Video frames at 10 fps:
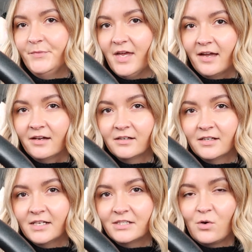Yeah,
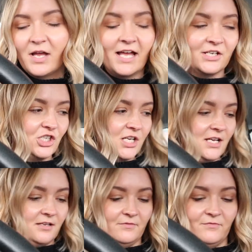it's quite
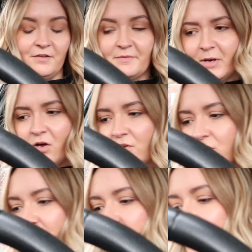ashy, very blonde,